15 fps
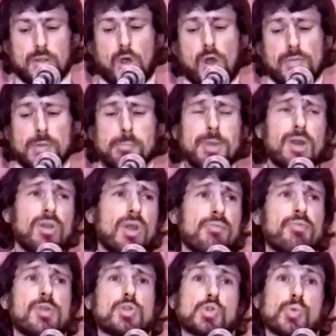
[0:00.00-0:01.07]
On the middle
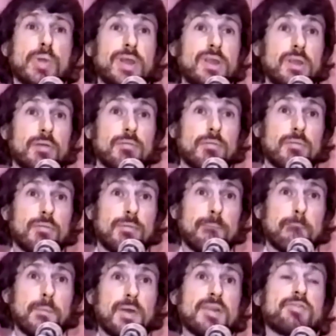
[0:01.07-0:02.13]
of the tree,
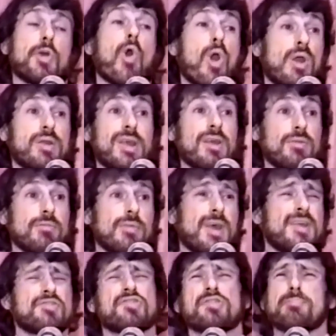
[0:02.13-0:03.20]
a target,
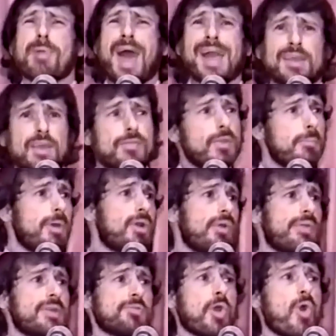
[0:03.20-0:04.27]
and smack in the middle of
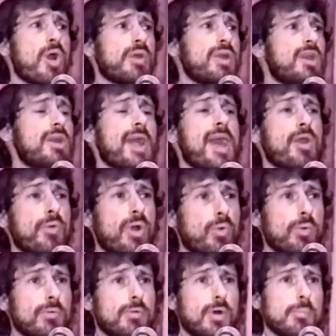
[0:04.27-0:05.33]
the target, an arrow,
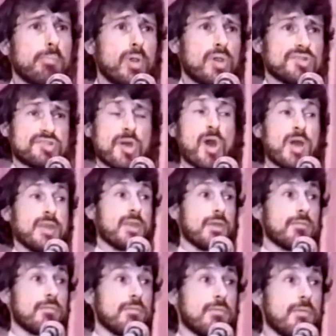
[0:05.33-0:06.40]
a bullseye.
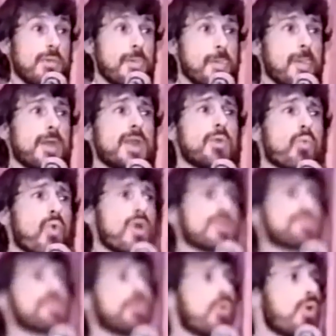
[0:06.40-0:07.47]
He
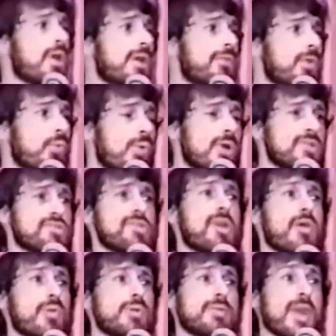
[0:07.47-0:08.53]
walks along in the woods
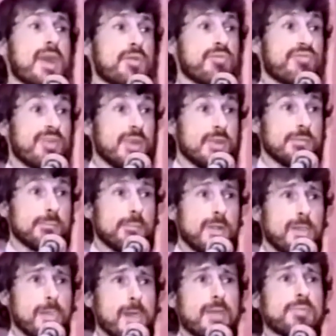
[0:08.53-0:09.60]
another 10 feet,
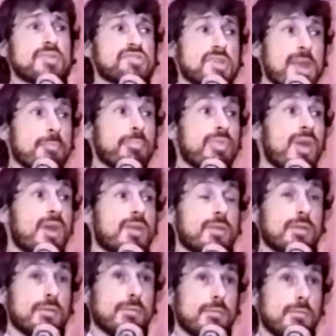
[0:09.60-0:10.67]
and the same
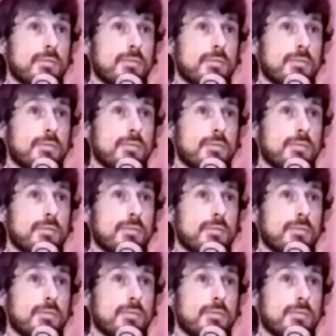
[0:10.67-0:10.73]
thing